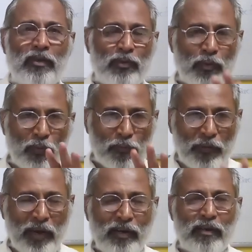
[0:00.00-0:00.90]
You
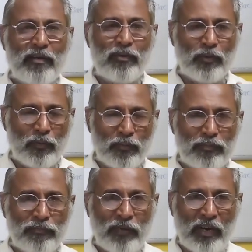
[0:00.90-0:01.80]

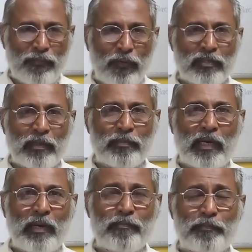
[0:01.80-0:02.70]
wait for some
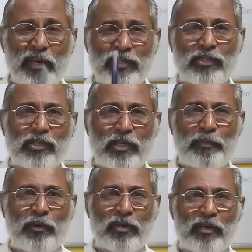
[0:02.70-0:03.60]
time. Patience is
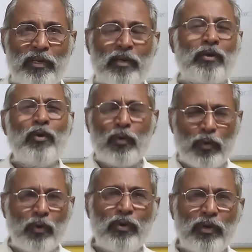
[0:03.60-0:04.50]
important here.
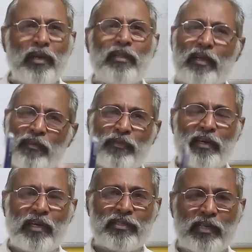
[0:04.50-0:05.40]
Don't do anything,
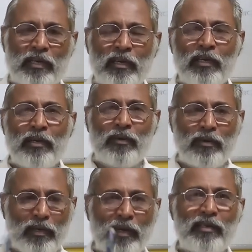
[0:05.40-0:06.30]
fantastic,
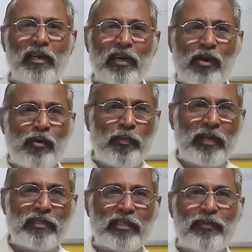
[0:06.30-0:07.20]
until Rahu
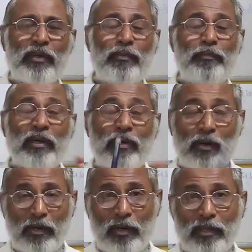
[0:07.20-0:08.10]
passes away,
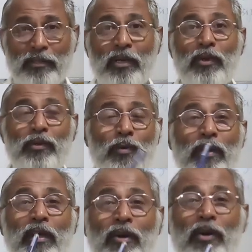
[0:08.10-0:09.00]
because
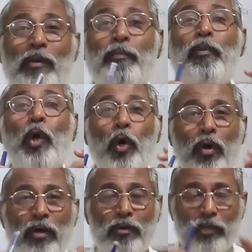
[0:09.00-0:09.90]
you cannot
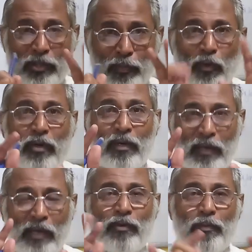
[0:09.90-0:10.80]
blow to the
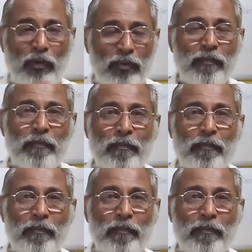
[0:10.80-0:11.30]
smoke. Can you blow?